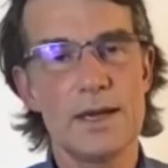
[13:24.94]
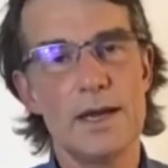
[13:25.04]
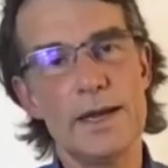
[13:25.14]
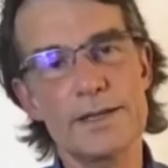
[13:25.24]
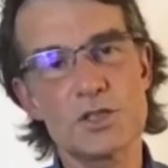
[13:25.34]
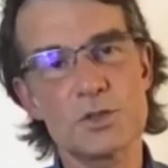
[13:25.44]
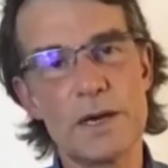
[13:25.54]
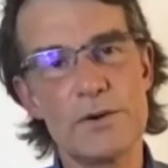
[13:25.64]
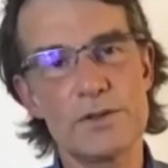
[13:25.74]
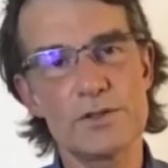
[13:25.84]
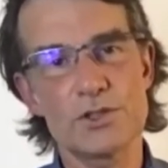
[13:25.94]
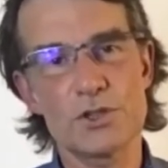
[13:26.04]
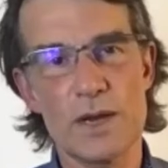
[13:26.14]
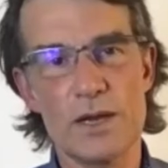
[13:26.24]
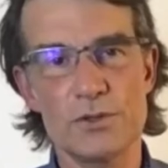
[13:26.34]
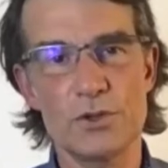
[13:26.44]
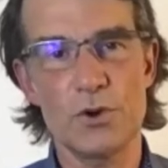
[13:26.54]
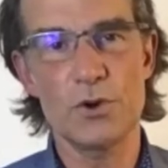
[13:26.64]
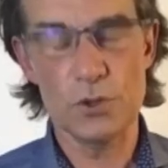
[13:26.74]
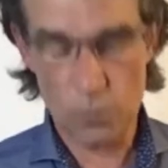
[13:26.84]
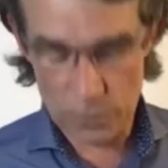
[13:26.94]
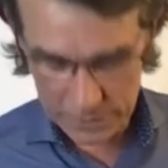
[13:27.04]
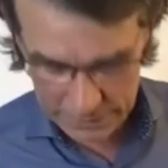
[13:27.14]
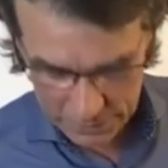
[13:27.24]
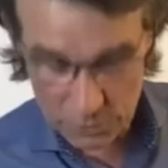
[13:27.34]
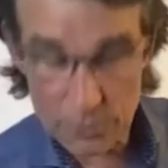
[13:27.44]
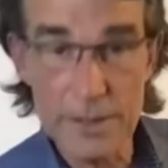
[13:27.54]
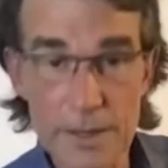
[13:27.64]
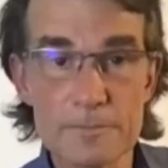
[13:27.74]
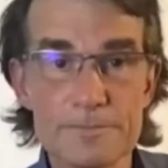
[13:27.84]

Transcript: experience throughout your working career.